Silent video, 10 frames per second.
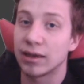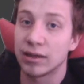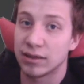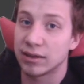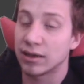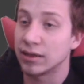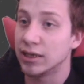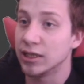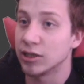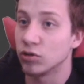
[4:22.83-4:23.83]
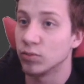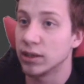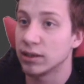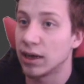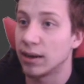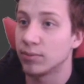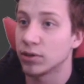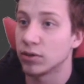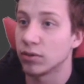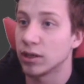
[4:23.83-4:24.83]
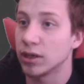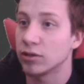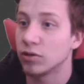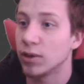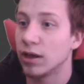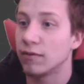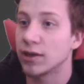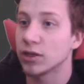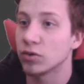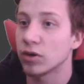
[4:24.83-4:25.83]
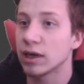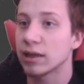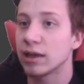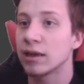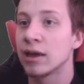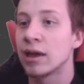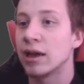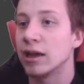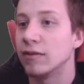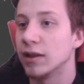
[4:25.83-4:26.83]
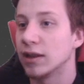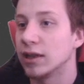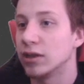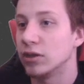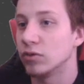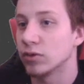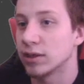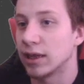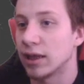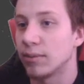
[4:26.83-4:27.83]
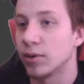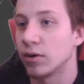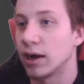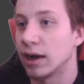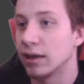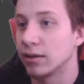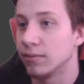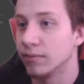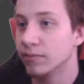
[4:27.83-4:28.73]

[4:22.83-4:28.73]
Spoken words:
It needs to be, absolutely needs to be, and once you connect it, it will let you set up your height